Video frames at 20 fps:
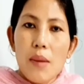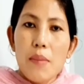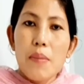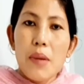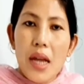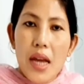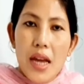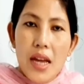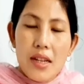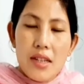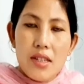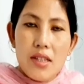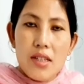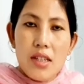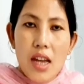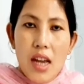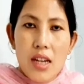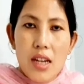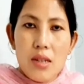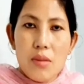plants,
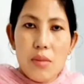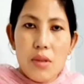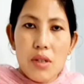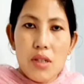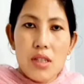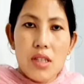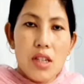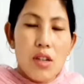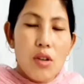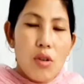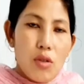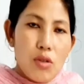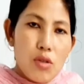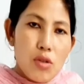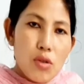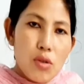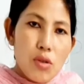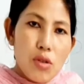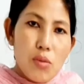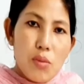animals, and
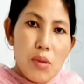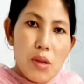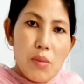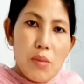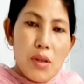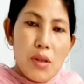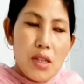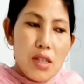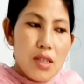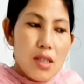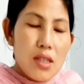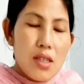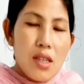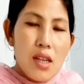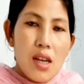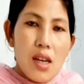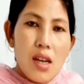also human beings,